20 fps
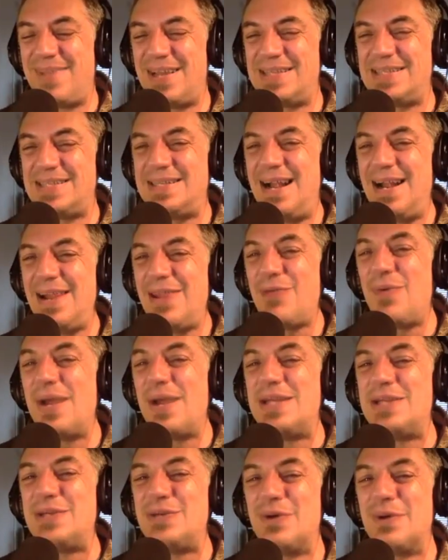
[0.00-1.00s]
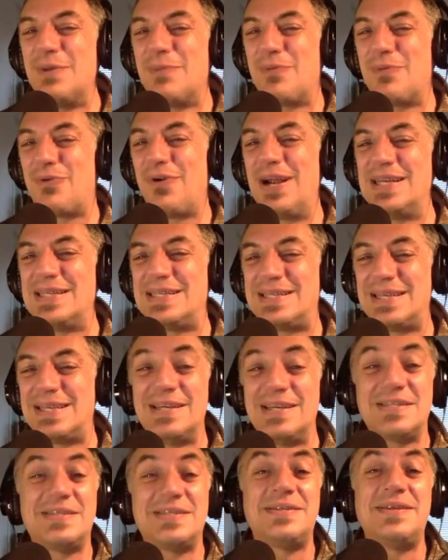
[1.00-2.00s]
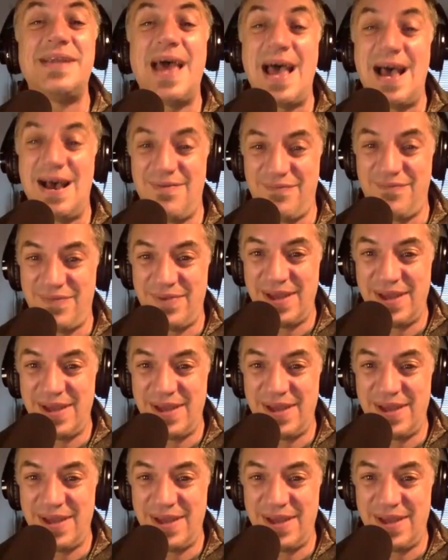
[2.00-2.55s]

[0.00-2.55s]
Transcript: that's not the way to impress a staff.